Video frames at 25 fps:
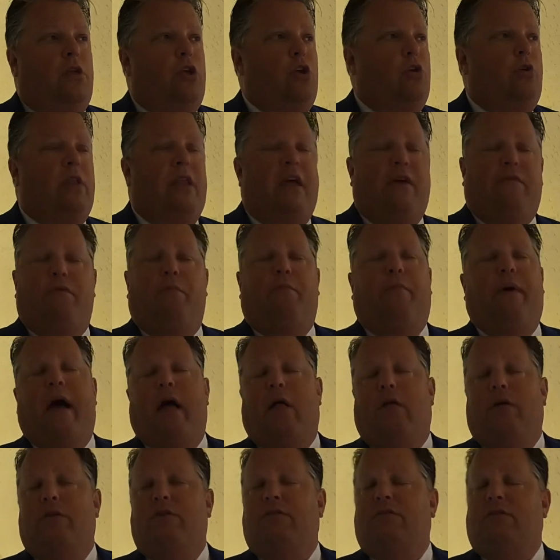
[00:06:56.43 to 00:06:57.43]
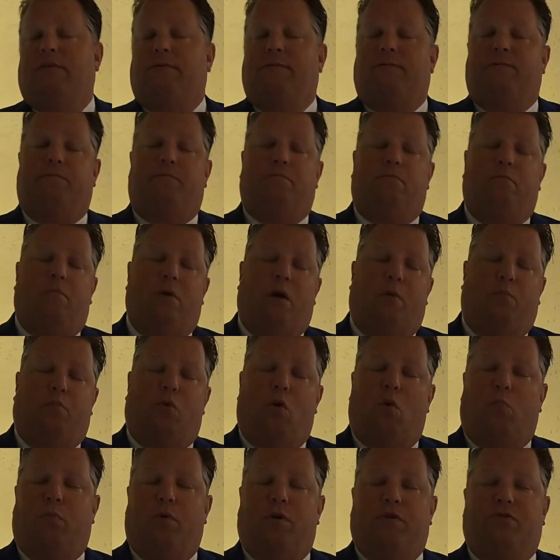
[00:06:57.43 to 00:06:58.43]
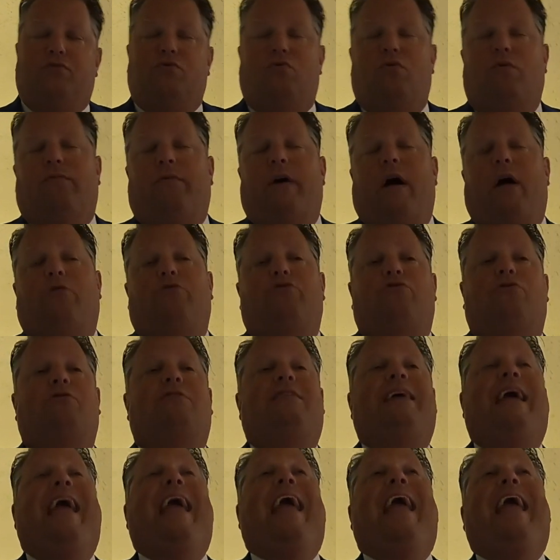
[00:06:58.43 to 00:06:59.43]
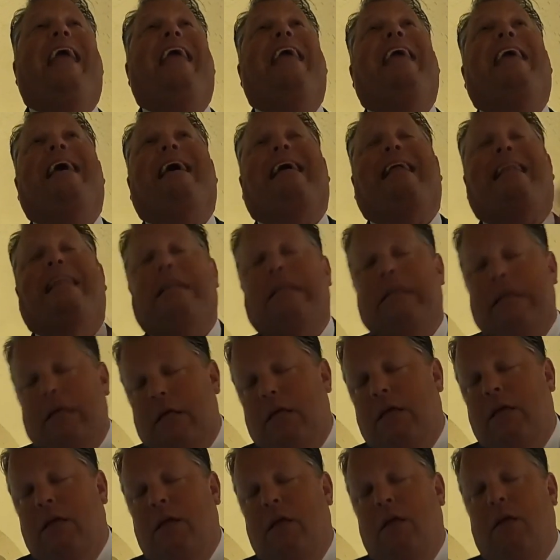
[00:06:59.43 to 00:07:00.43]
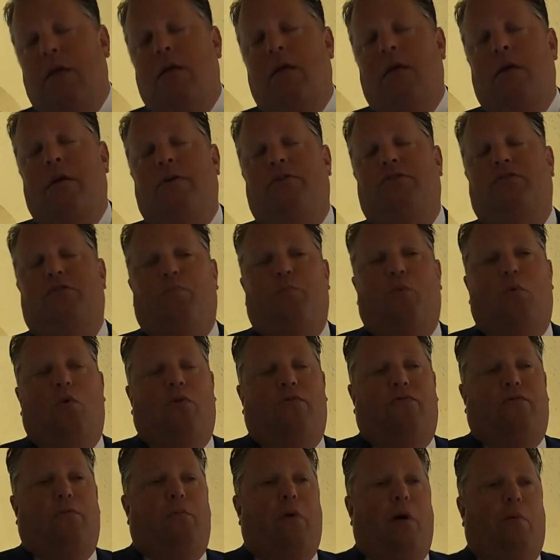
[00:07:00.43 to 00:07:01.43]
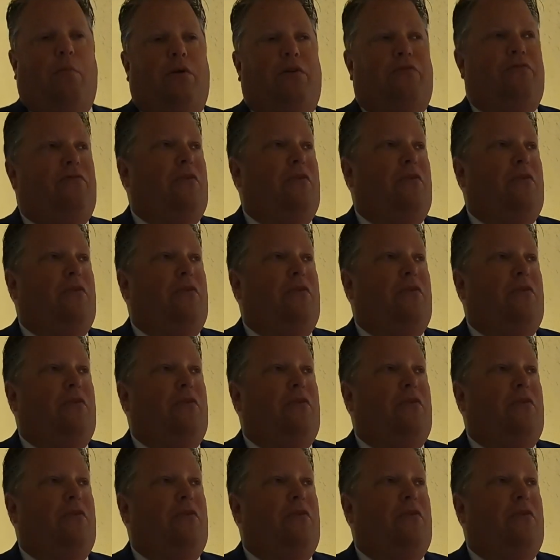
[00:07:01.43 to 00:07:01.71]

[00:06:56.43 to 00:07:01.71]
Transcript: you can have a balance of appropriate school vouchers and support for public